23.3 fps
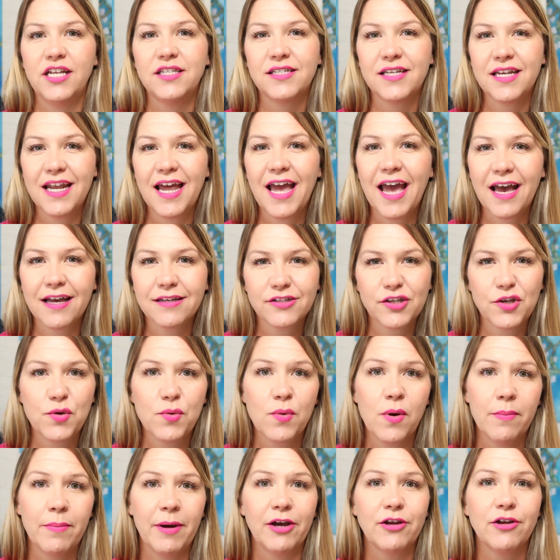it's going to ask
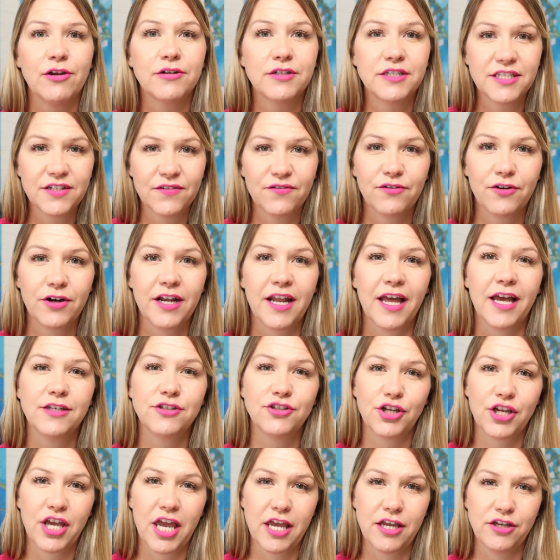you about your different
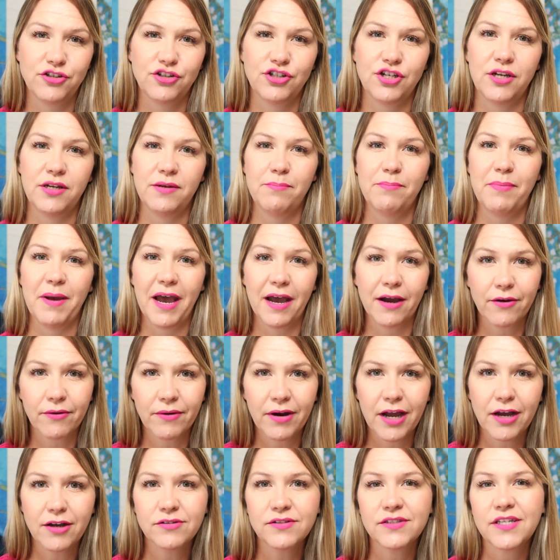education
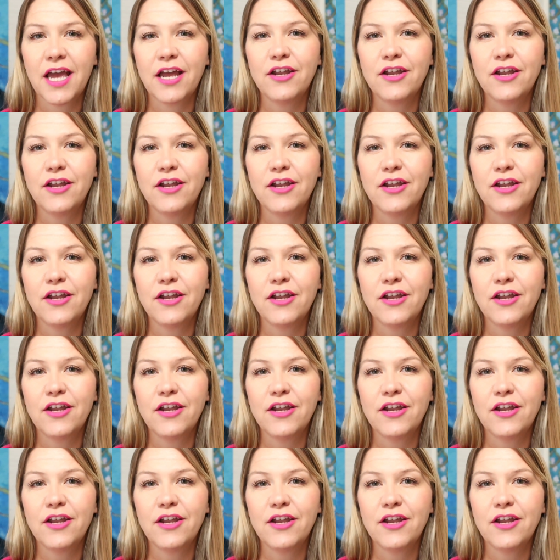backgrounds